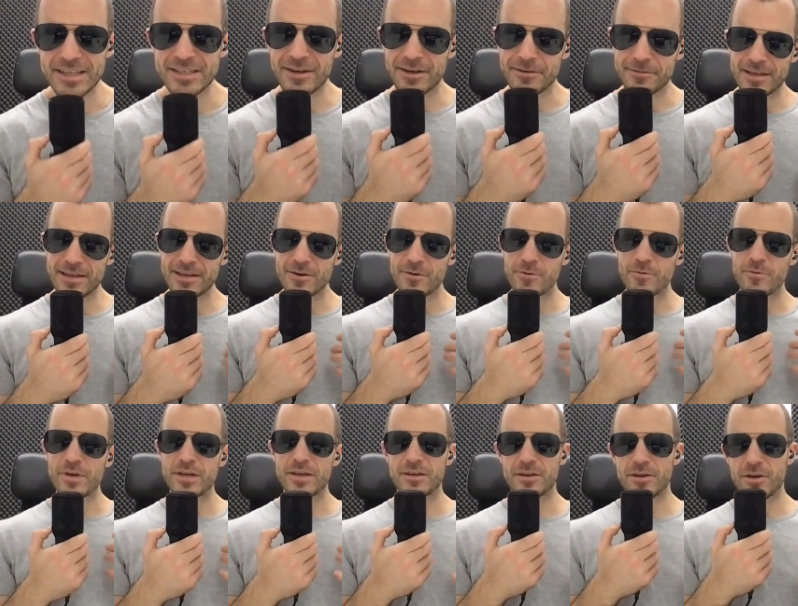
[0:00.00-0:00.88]
So I think
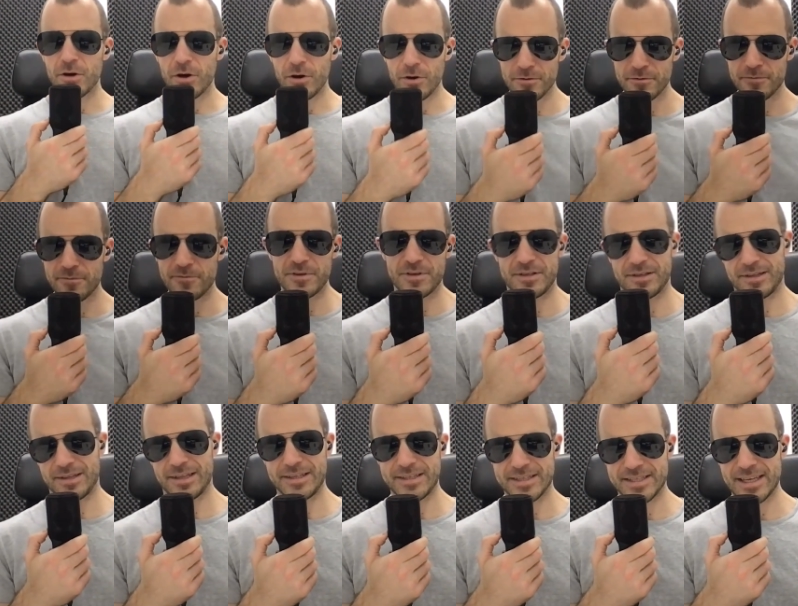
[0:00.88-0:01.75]
we can
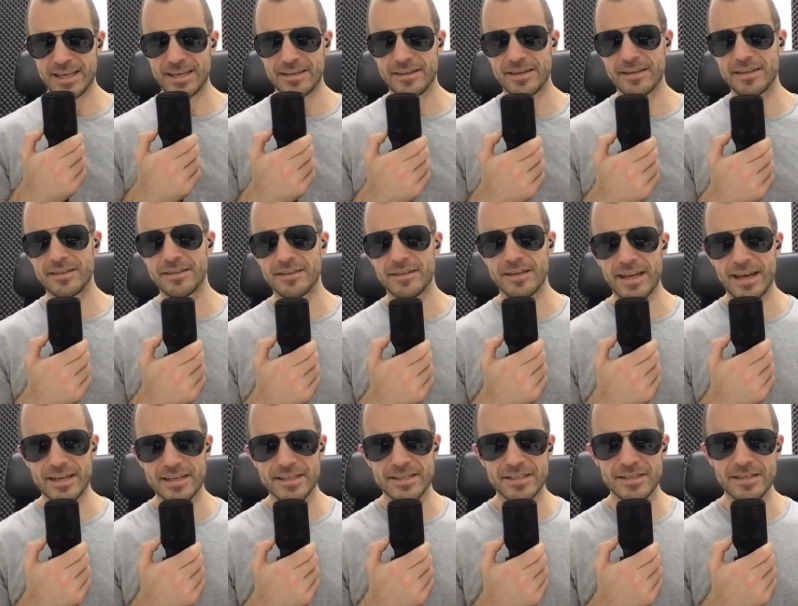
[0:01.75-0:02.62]
confidently say that in the
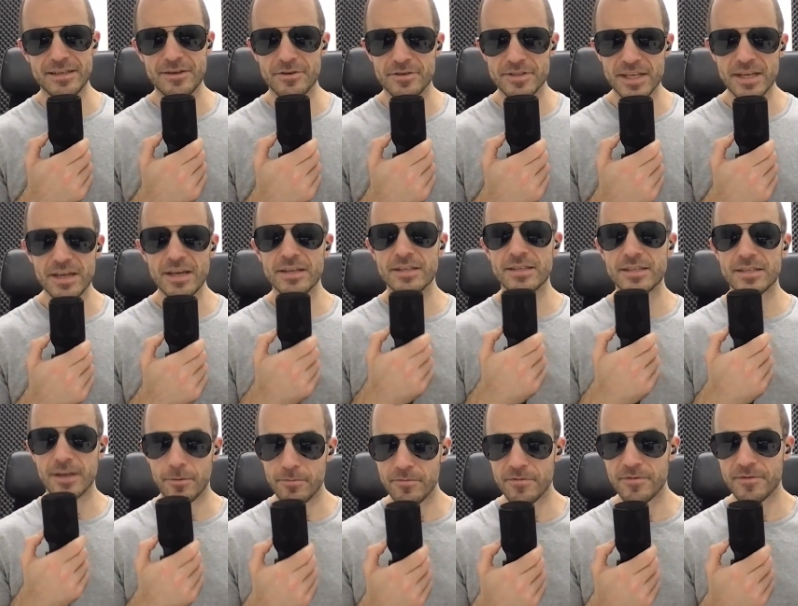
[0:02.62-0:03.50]
next years,
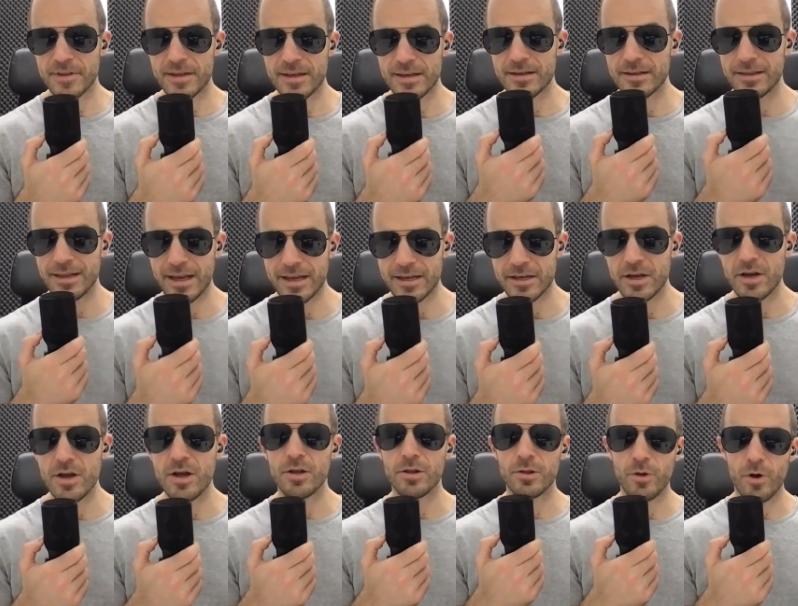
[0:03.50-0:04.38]
something like
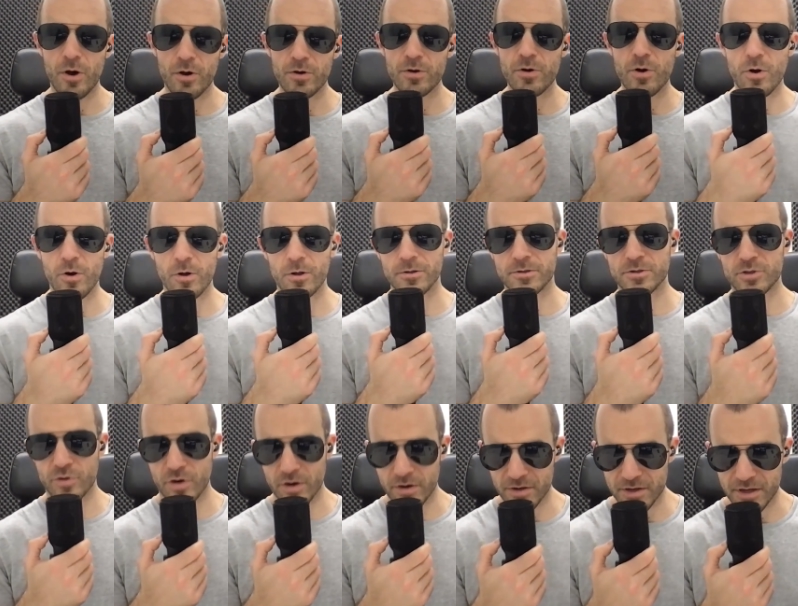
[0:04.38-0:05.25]
long haul
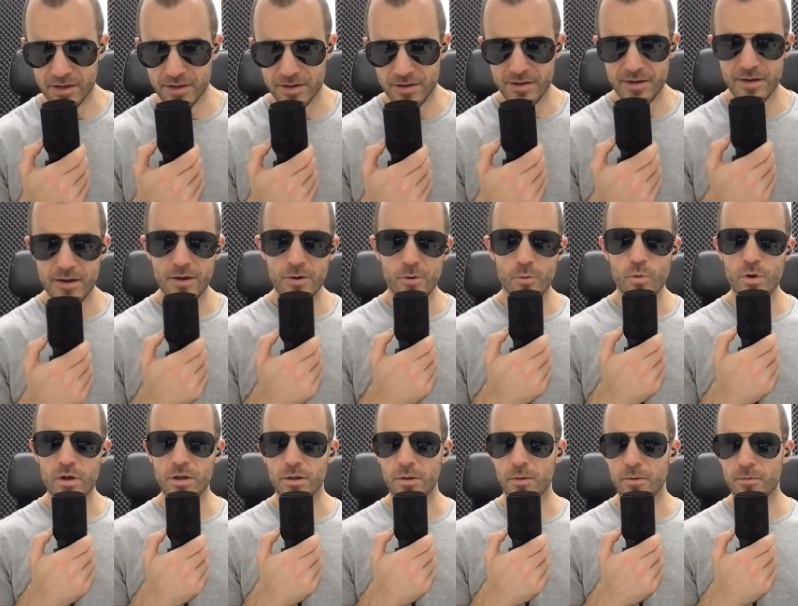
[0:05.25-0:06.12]
trucking
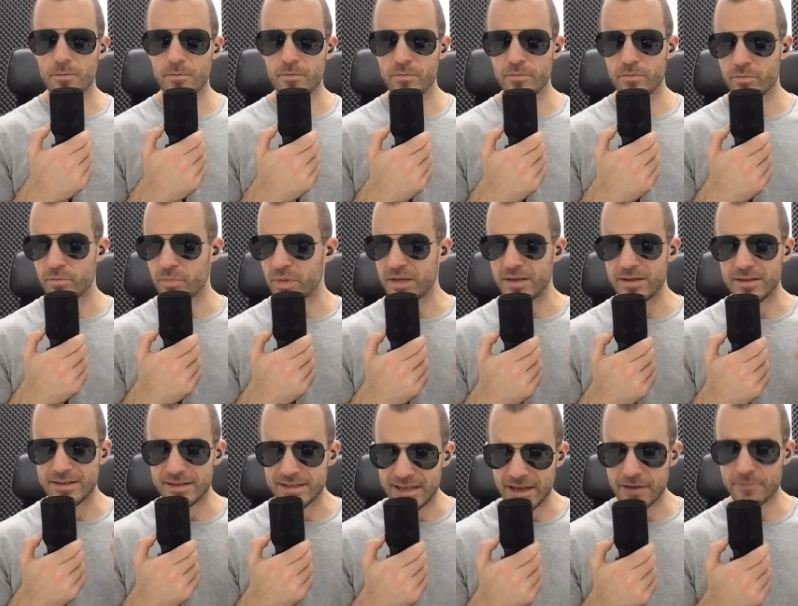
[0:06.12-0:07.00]
will
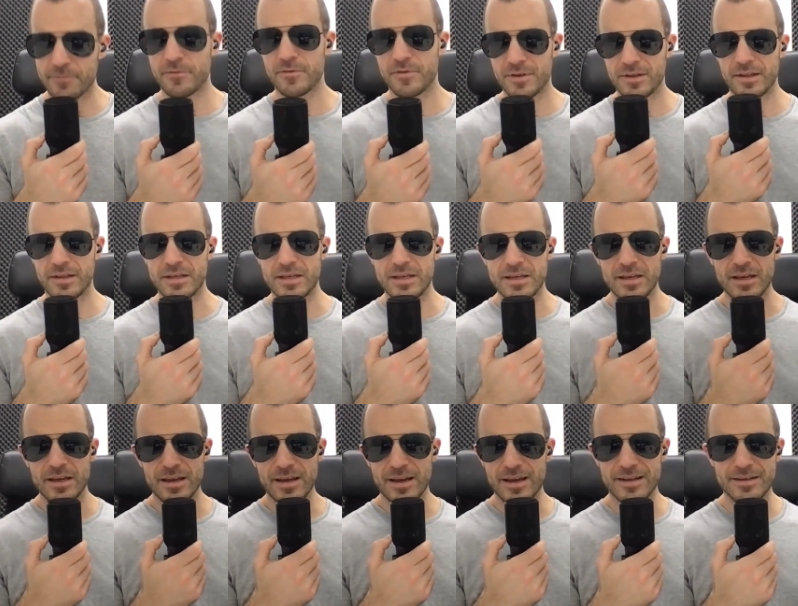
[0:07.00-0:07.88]
be definitely
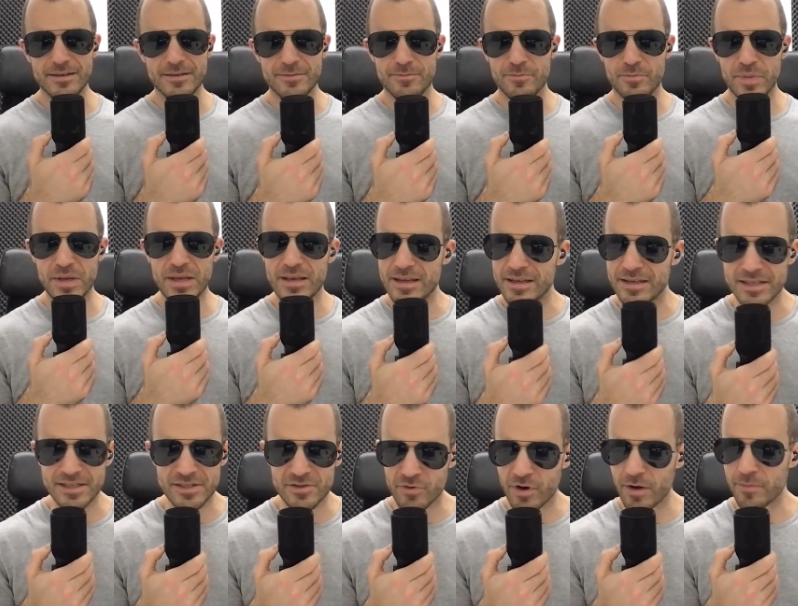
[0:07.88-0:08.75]
be
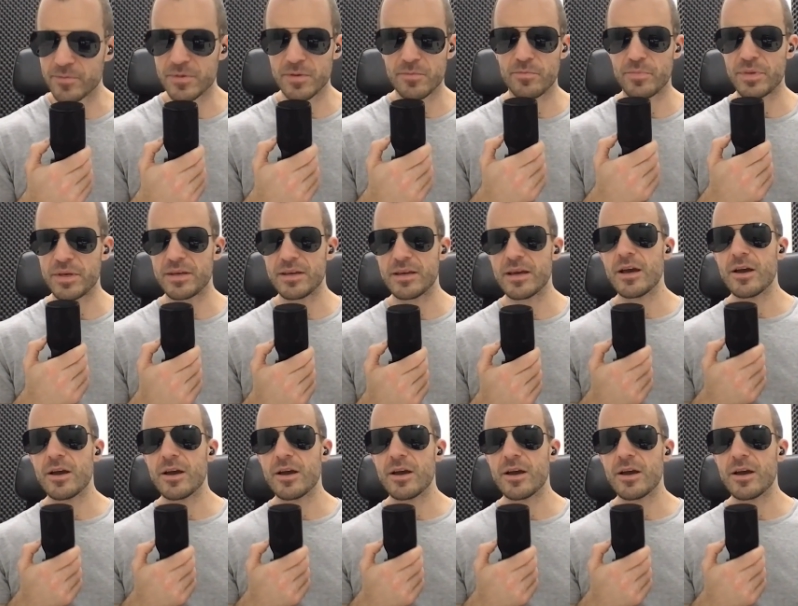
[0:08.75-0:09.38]
disrupted, be